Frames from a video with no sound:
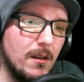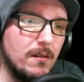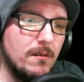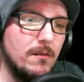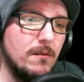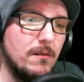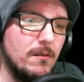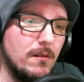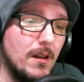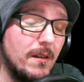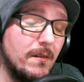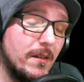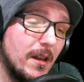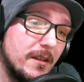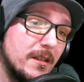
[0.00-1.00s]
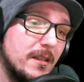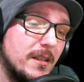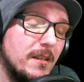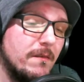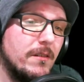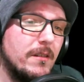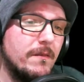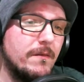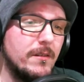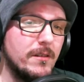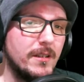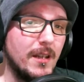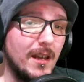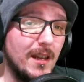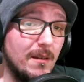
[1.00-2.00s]
who I got to see for the
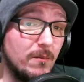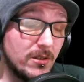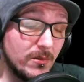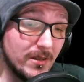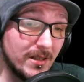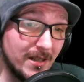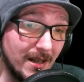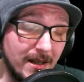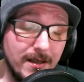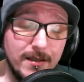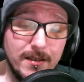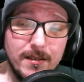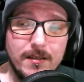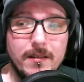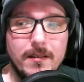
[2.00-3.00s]
first time, which was nice.